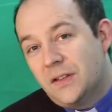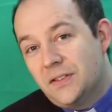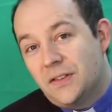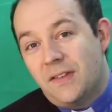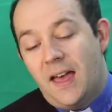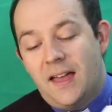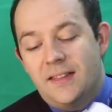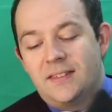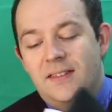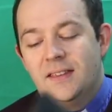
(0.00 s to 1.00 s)
So
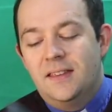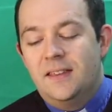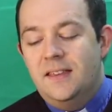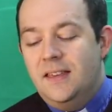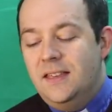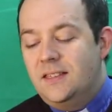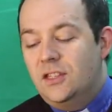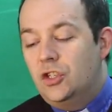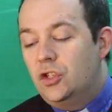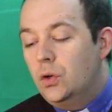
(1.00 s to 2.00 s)
that is
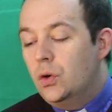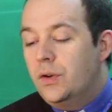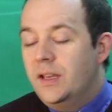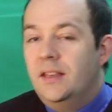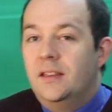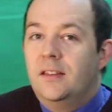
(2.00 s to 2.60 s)
the story